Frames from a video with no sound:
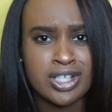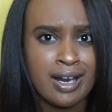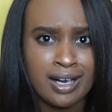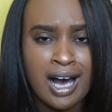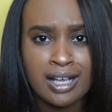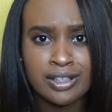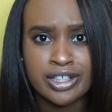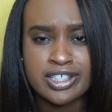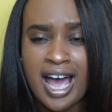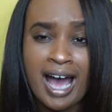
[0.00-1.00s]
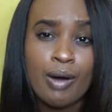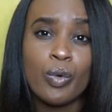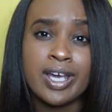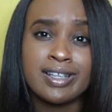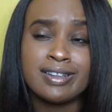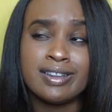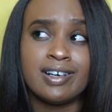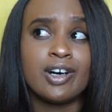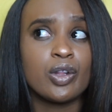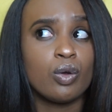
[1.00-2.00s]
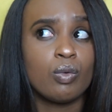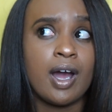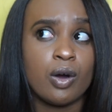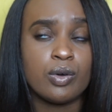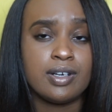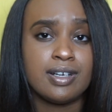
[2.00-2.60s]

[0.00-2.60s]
out of college. I went the other route.